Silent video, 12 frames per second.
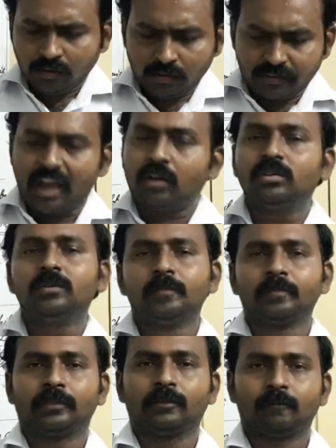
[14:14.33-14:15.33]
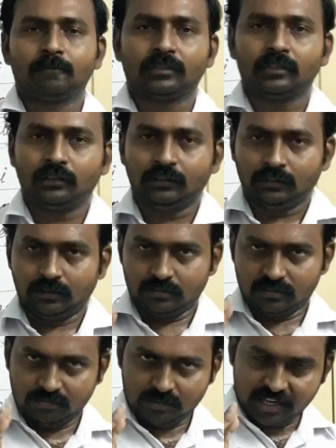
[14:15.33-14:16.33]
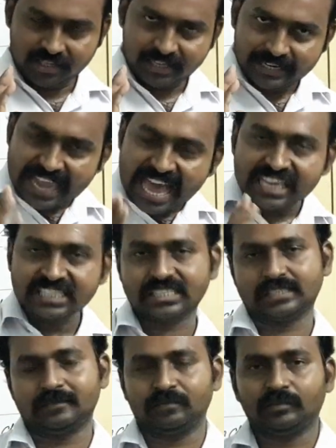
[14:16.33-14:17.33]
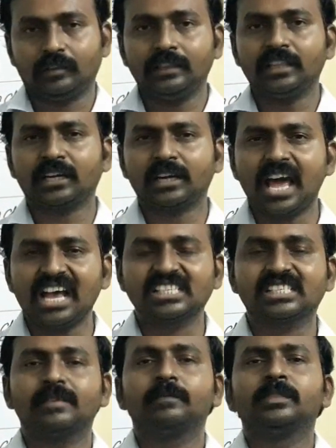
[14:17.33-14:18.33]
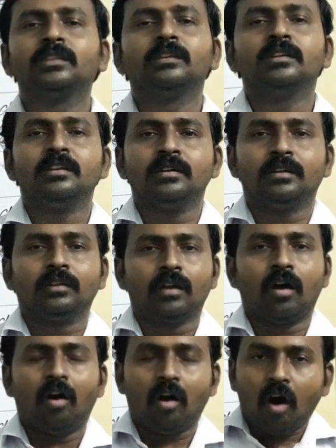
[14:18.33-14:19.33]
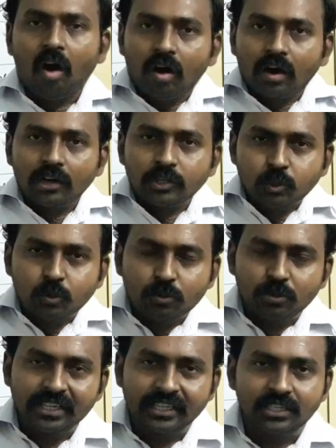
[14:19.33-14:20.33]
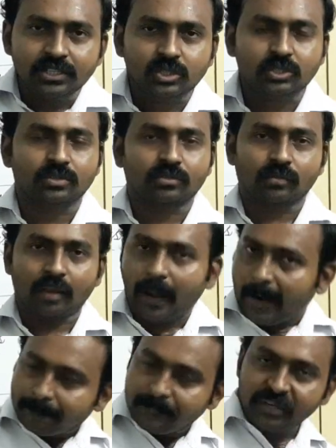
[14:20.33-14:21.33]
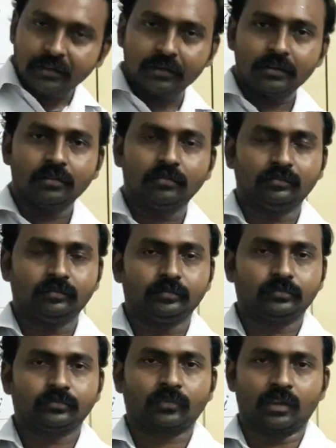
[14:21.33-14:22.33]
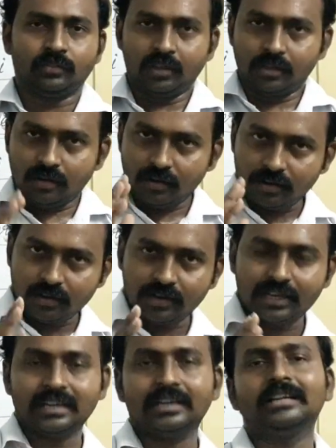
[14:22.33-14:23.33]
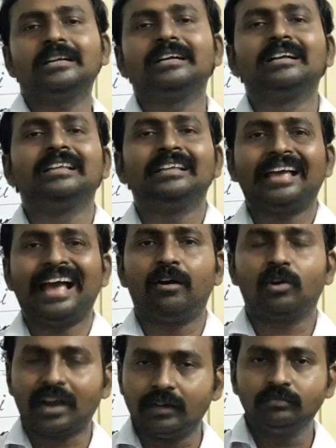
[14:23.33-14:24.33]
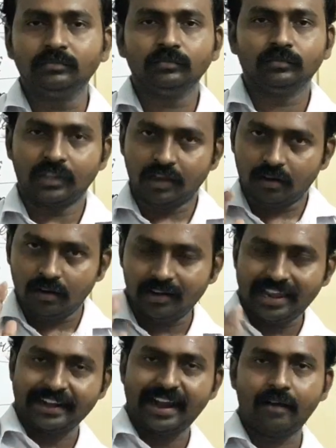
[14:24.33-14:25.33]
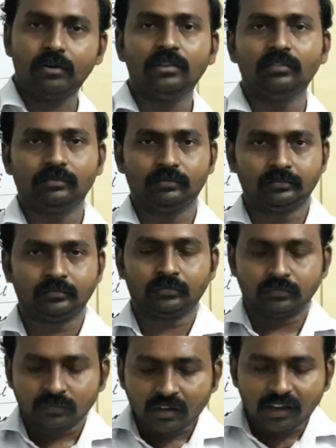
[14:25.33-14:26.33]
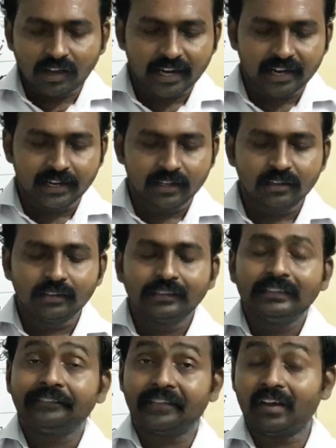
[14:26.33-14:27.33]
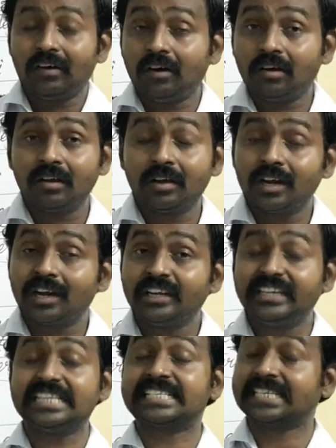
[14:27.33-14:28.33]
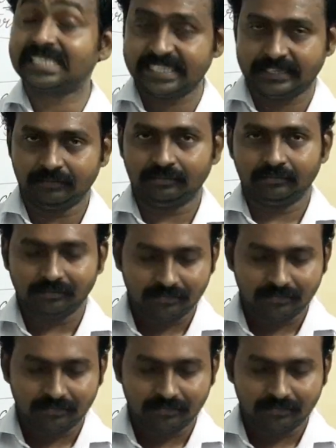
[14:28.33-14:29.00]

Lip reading: Now, there is a class. In the class, all students appeared. They all have come. They all arrived. And they all are discussing.